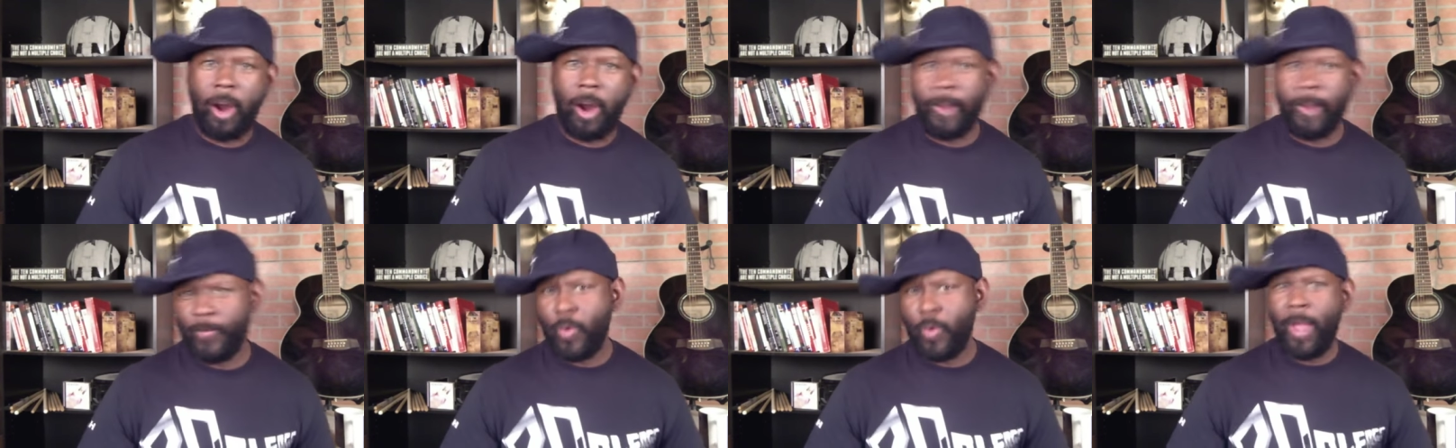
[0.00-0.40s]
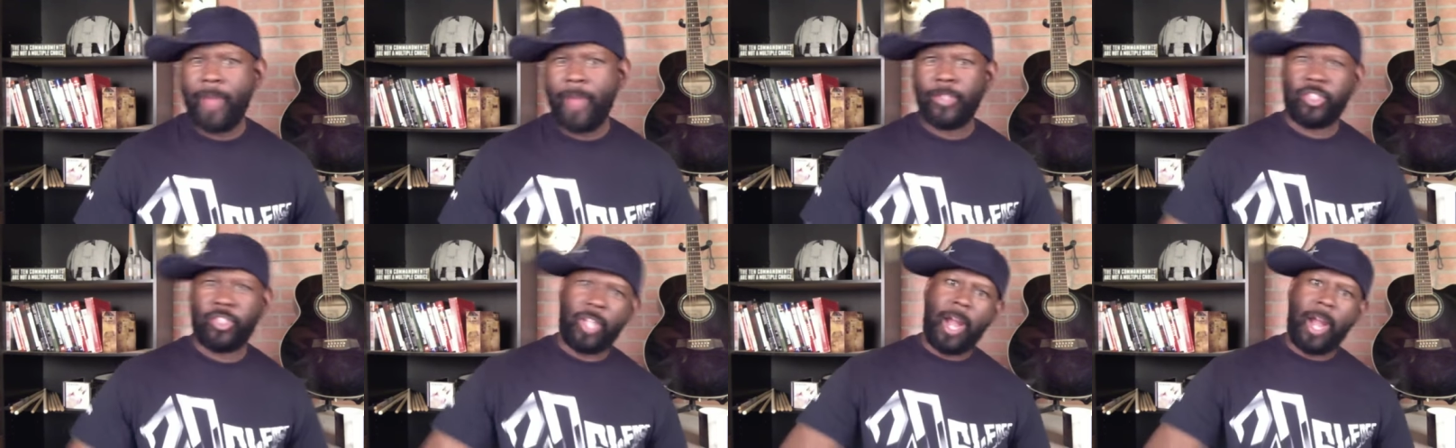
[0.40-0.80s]
And if you have a
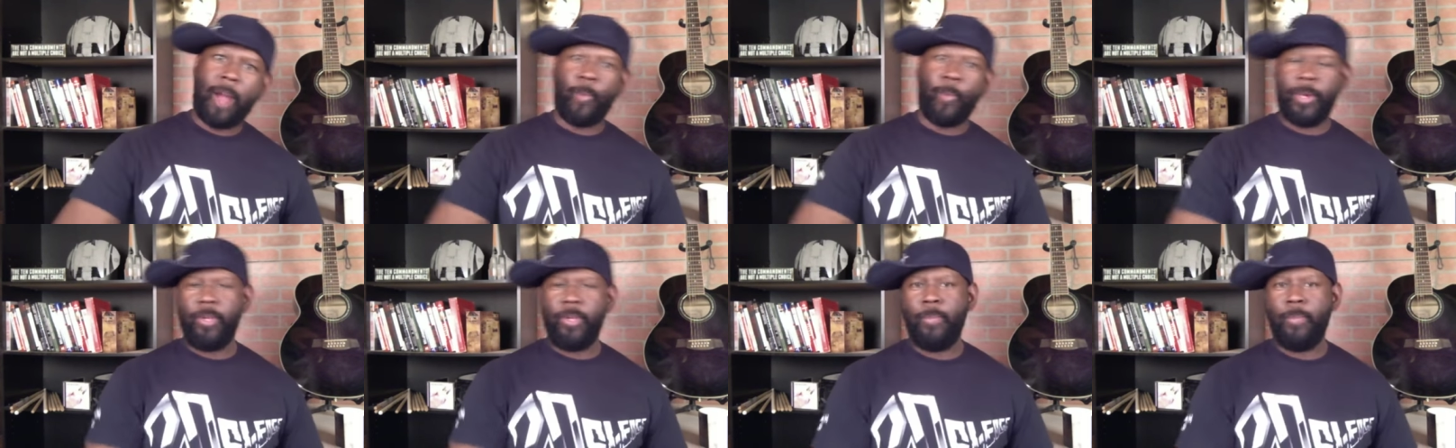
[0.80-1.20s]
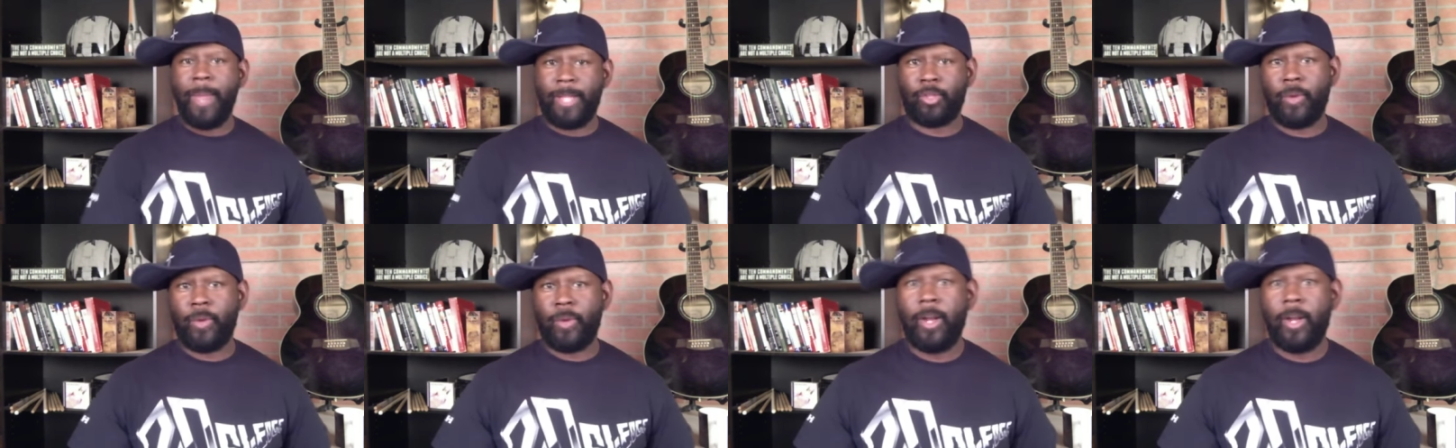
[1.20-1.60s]
job where you make
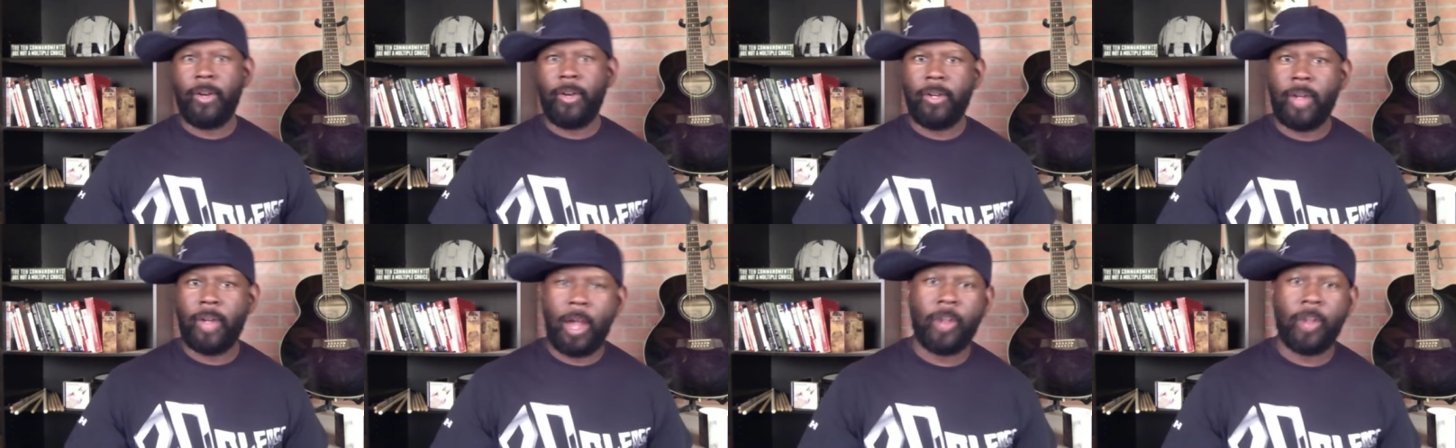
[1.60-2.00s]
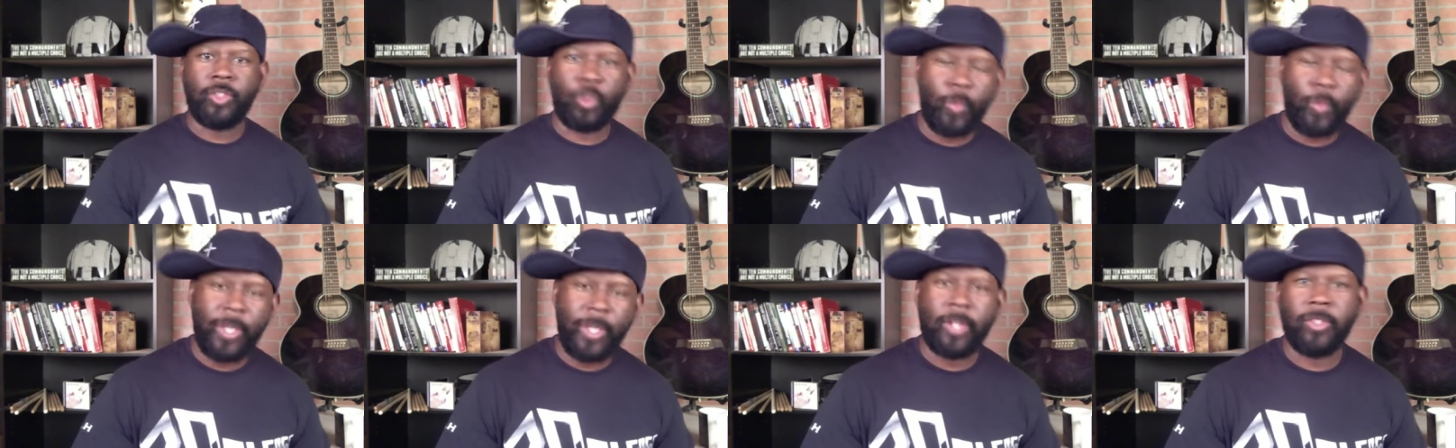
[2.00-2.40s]
$300 a
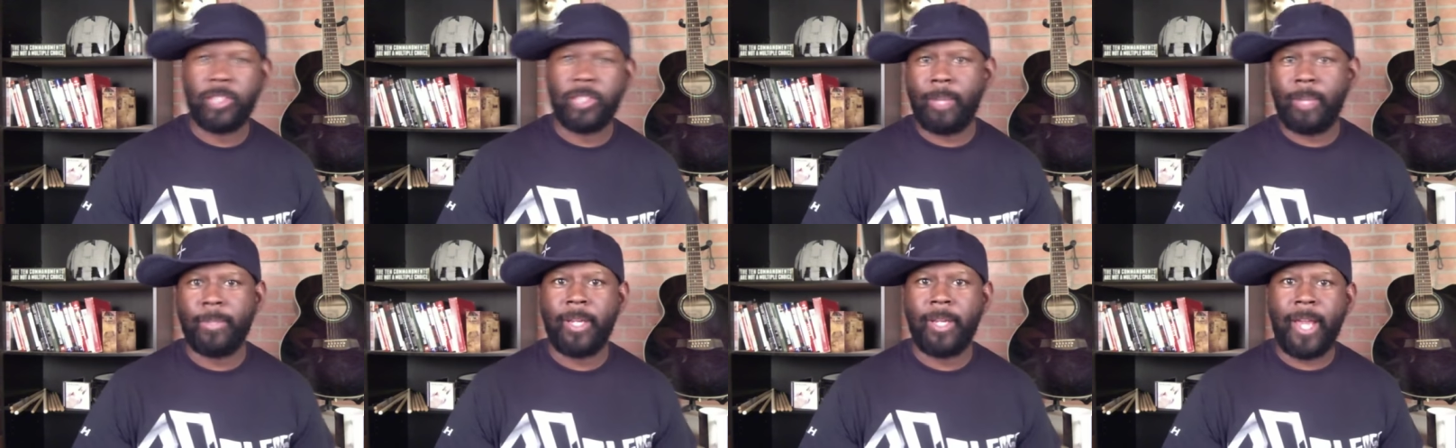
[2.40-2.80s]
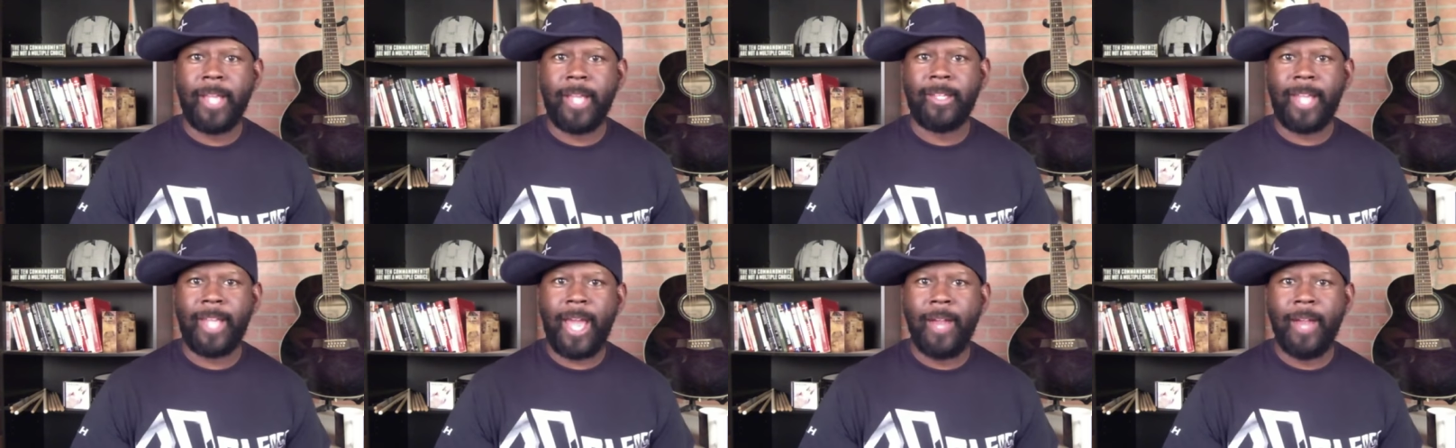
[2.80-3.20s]
week or something like
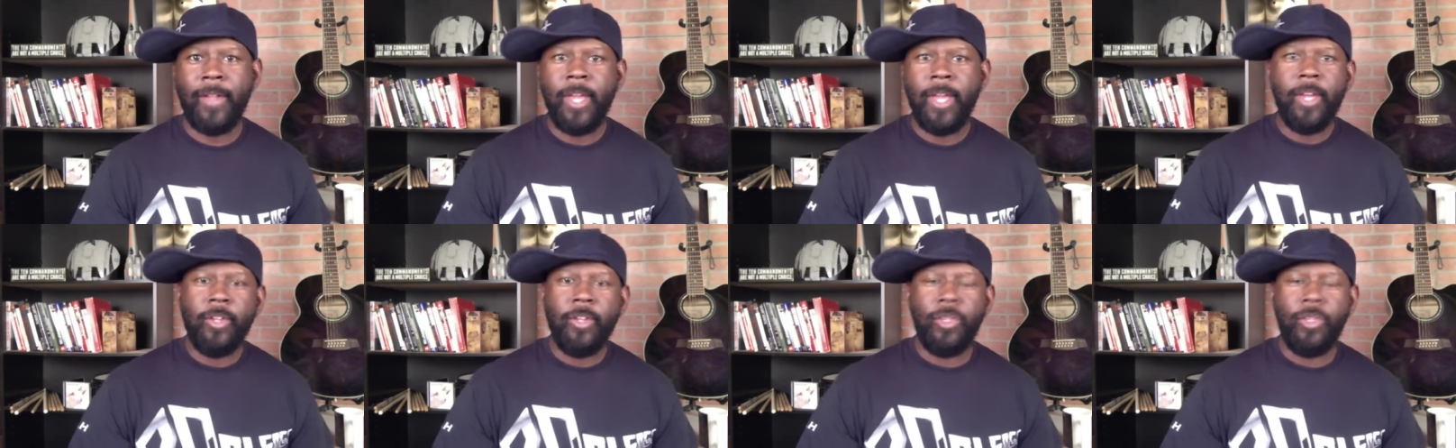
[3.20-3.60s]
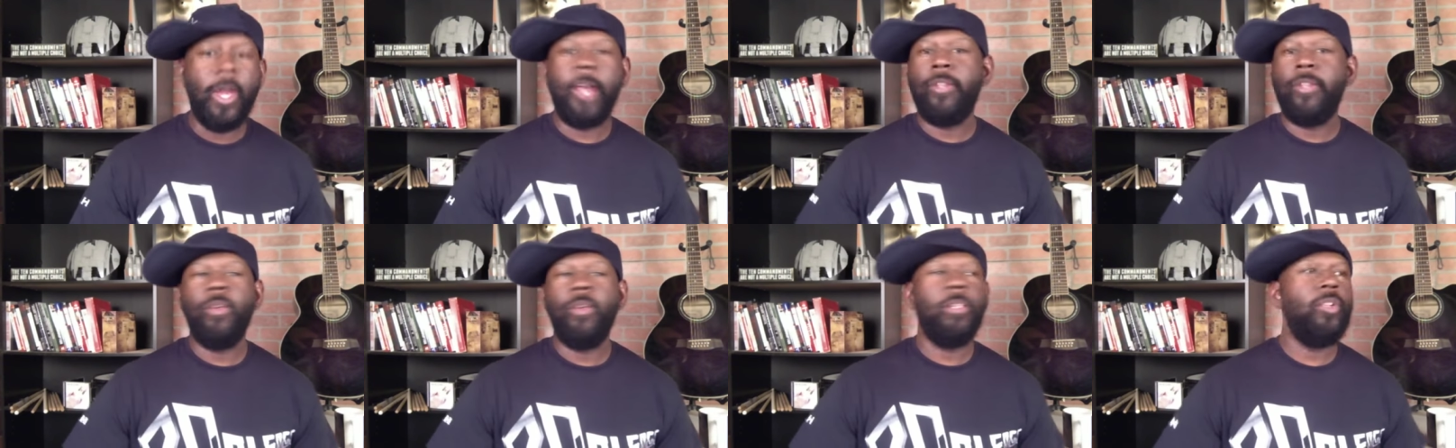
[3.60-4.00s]
that, yeah,
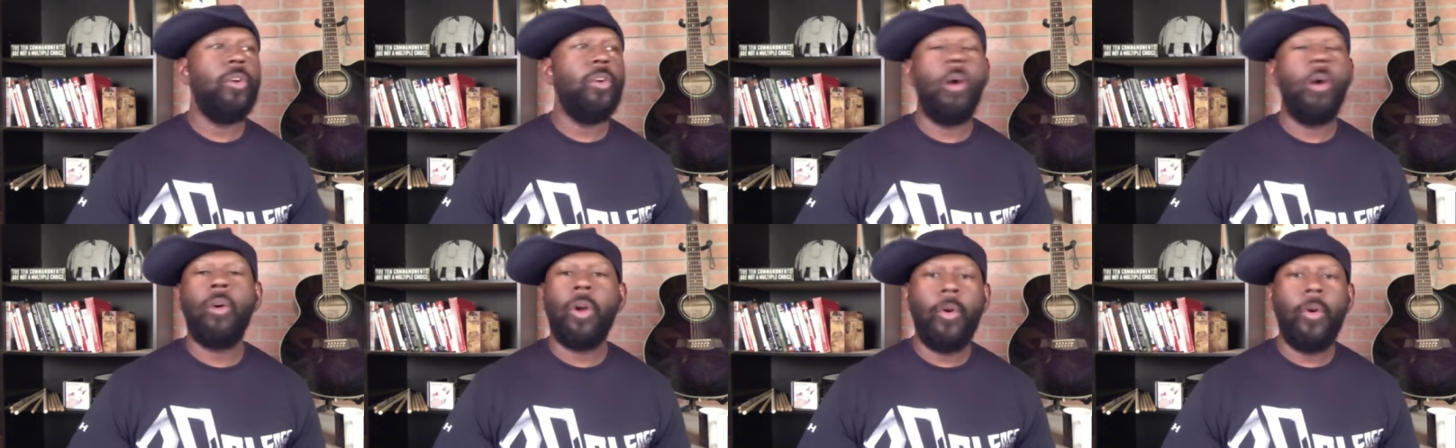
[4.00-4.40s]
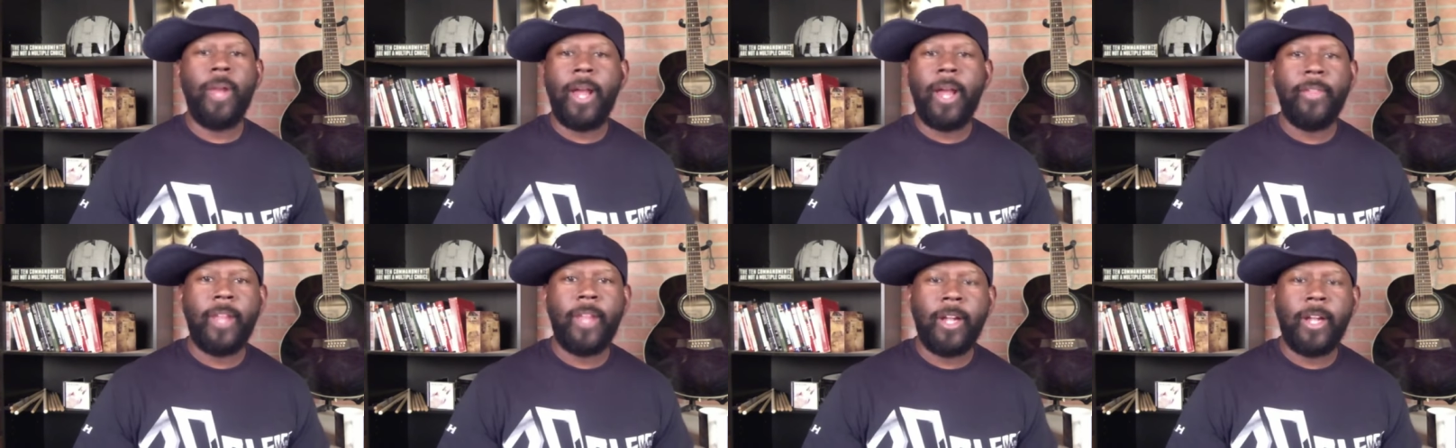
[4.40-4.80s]
you're you, going to go
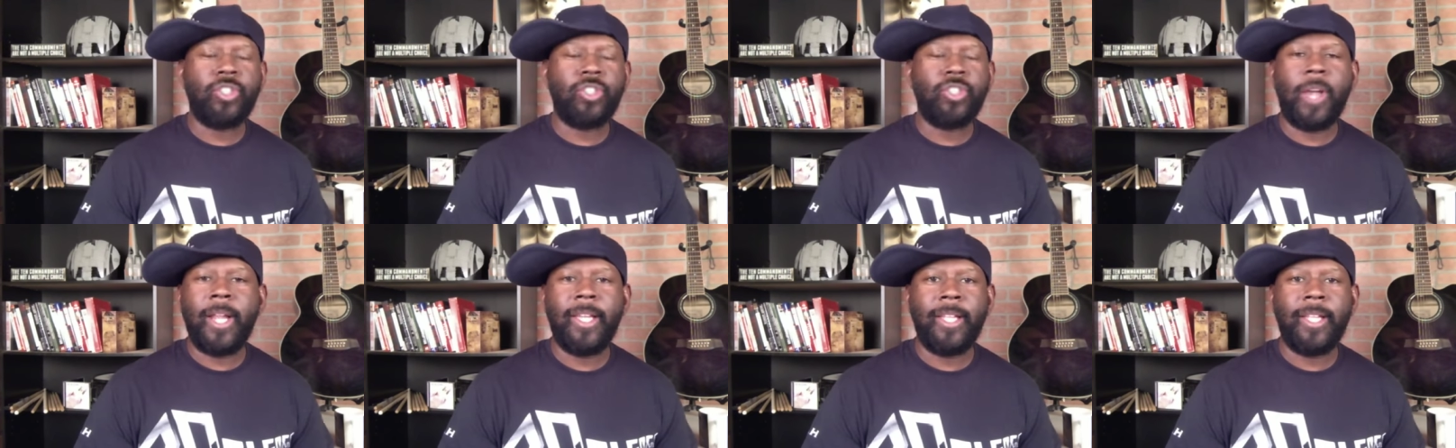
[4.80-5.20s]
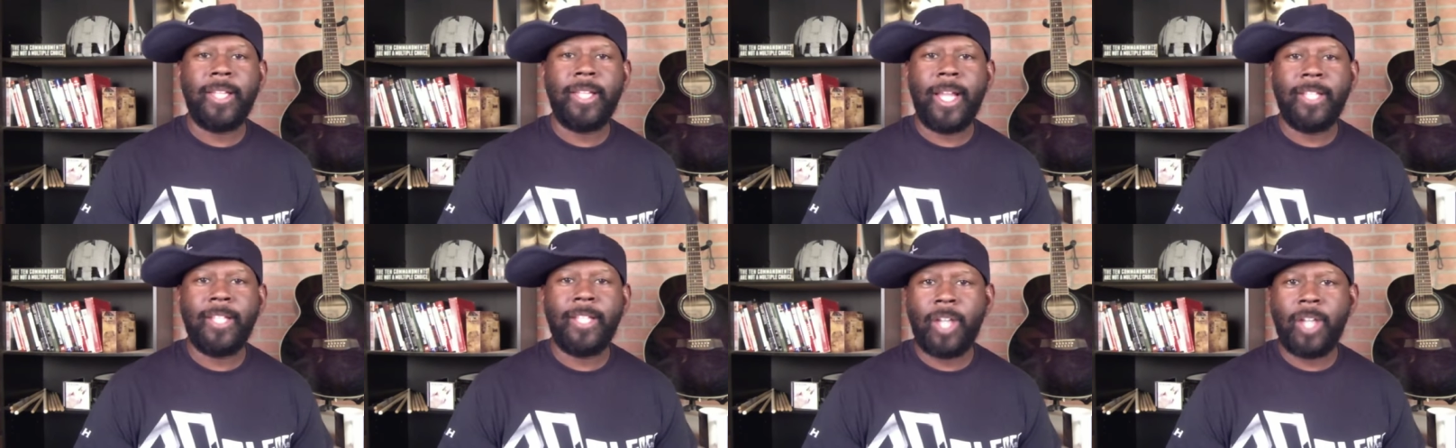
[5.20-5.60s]
down there and try to get
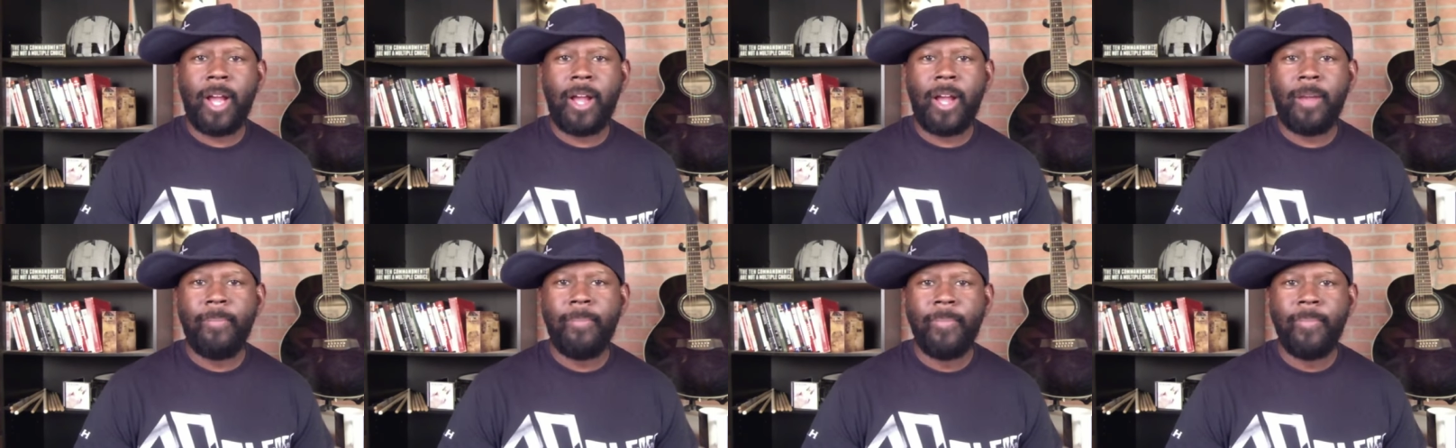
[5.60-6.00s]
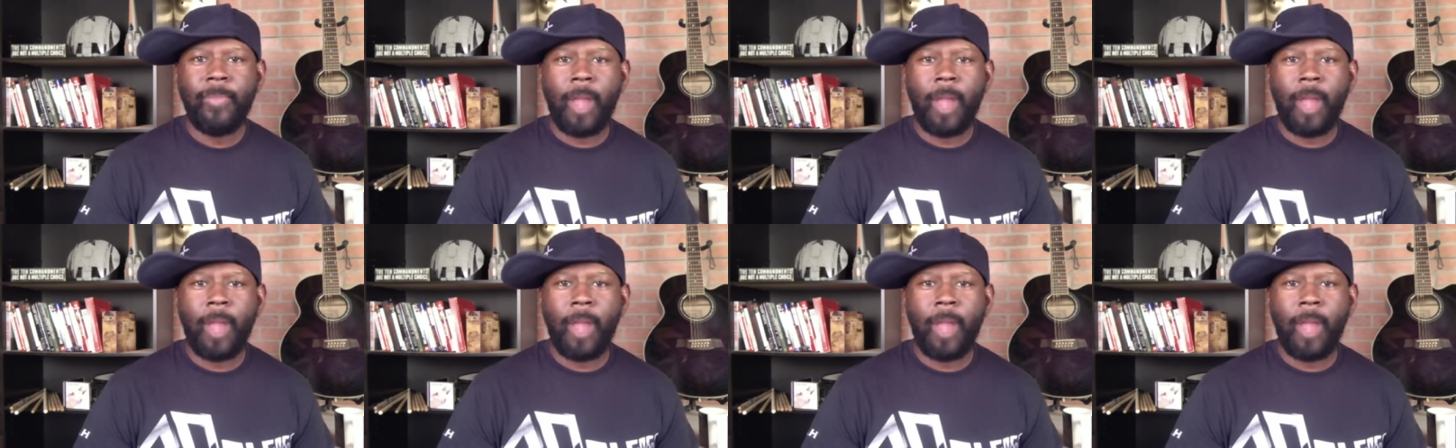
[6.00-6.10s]
that job.